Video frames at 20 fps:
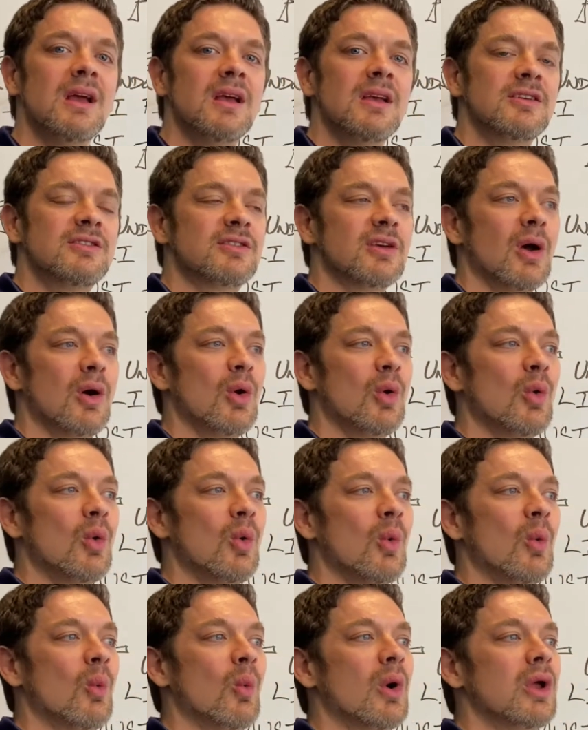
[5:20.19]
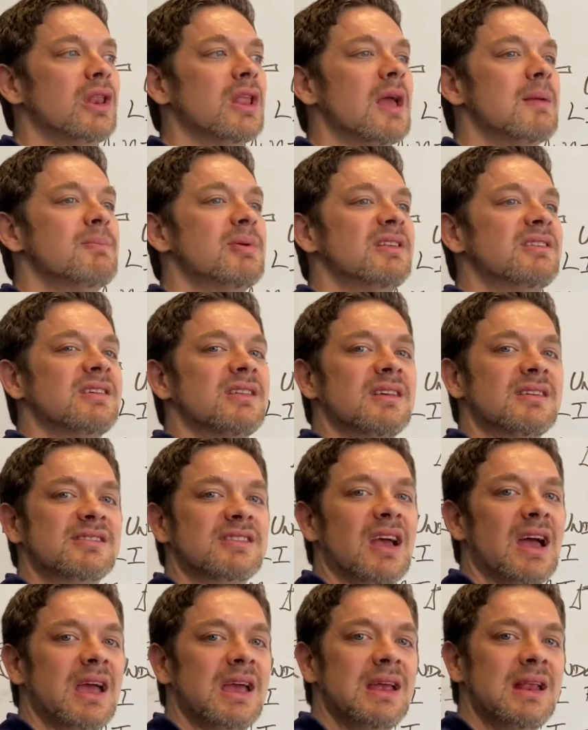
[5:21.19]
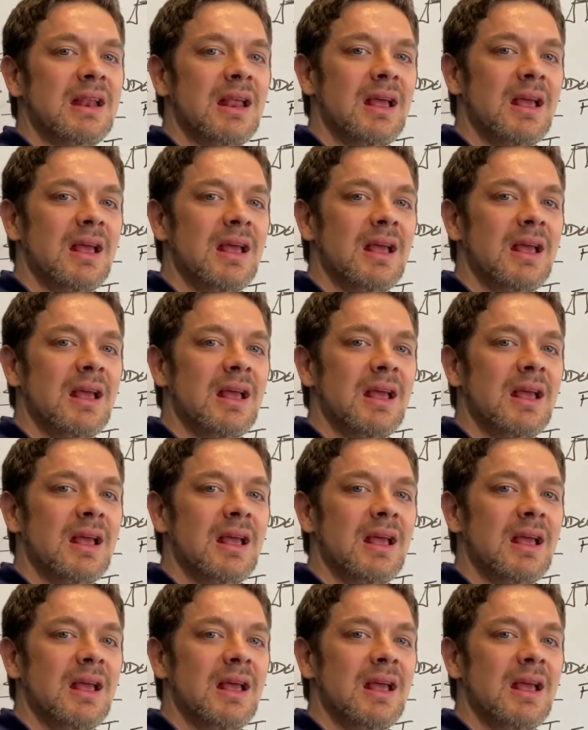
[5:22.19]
So when they've been to the site